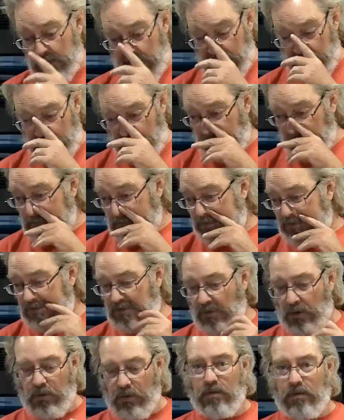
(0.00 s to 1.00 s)
Okay,
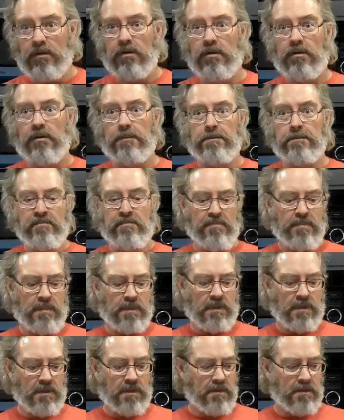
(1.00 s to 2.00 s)
so
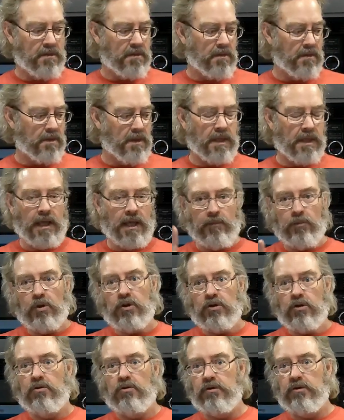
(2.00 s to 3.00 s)
I'm going
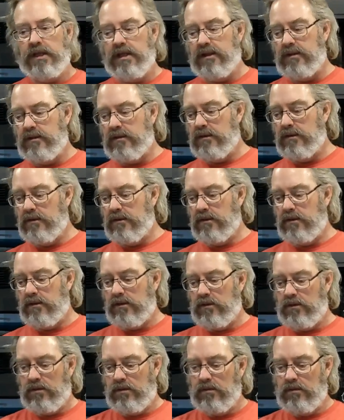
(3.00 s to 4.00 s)
to go and get
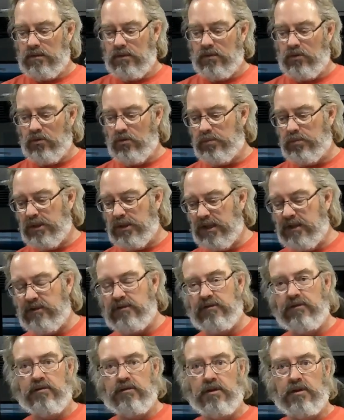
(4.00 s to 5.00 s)
2
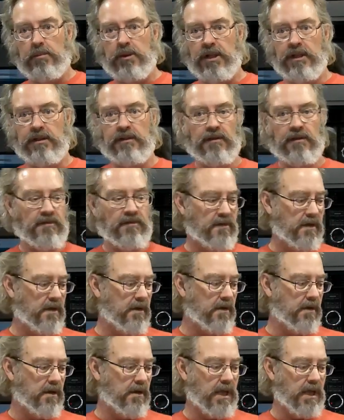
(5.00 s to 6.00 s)
plates to plate this thing,
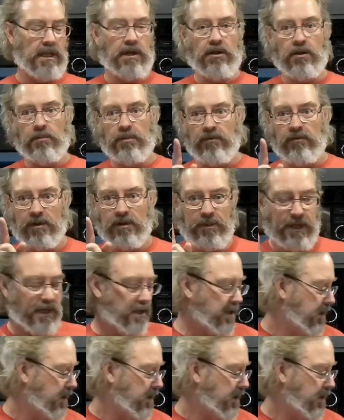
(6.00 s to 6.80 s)
and I'll be right back.